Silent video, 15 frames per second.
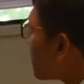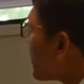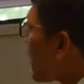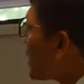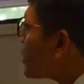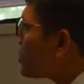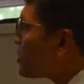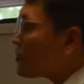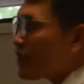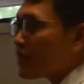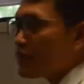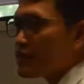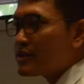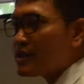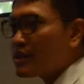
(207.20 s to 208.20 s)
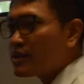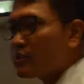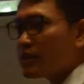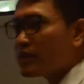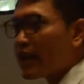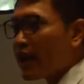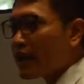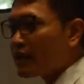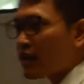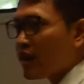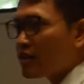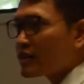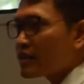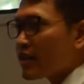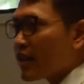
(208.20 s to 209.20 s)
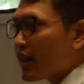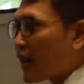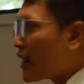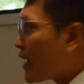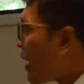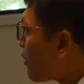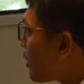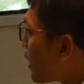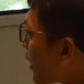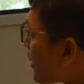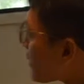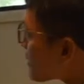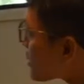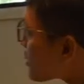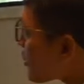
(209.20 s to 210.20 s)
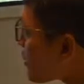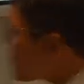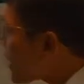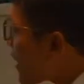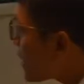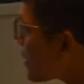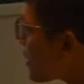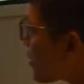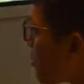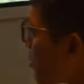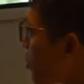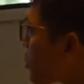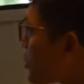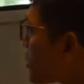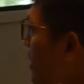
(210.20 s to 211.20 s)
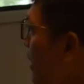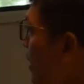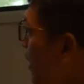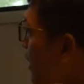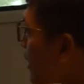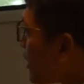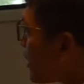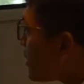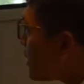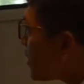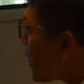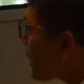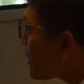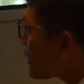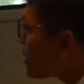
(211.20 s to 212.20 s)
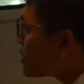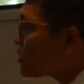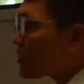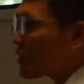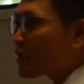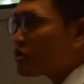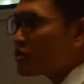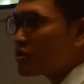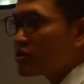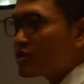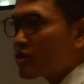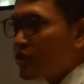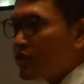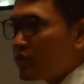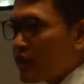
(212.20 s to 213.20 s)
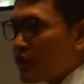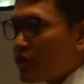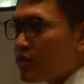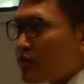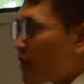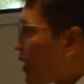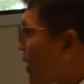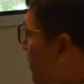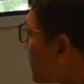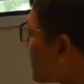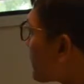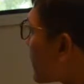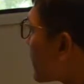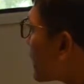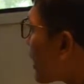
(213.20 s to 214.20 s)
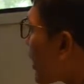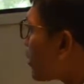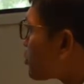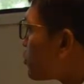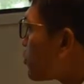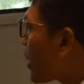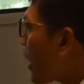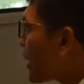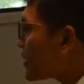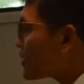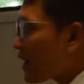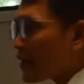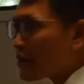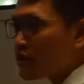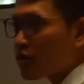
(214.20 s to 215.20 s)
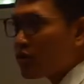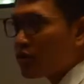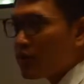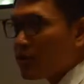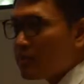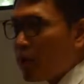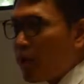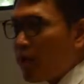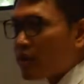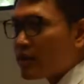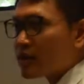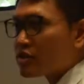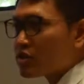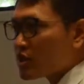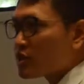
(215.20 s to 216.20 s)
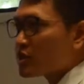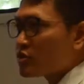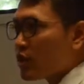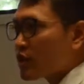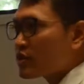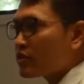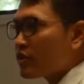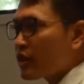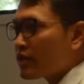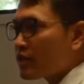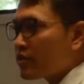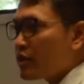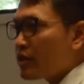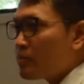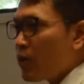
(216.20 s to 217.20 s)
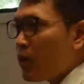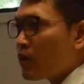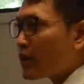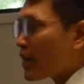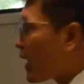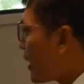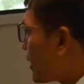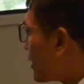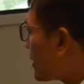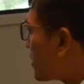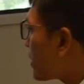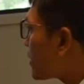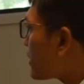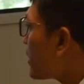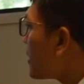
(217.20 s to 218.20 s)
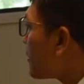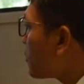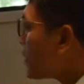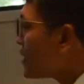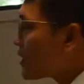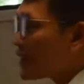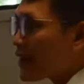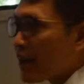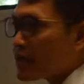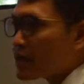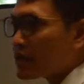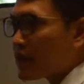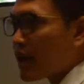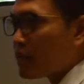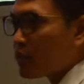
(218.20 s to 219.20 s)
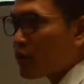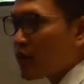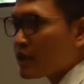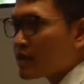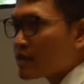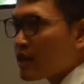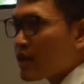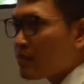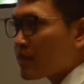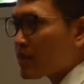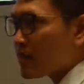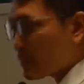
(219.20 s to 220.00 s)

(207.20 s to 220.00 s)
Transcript: managing references with EndNote, and our learning skill advisor, Purush, he did literature review, how to write a technical report, just structuring the report, and the presentation components of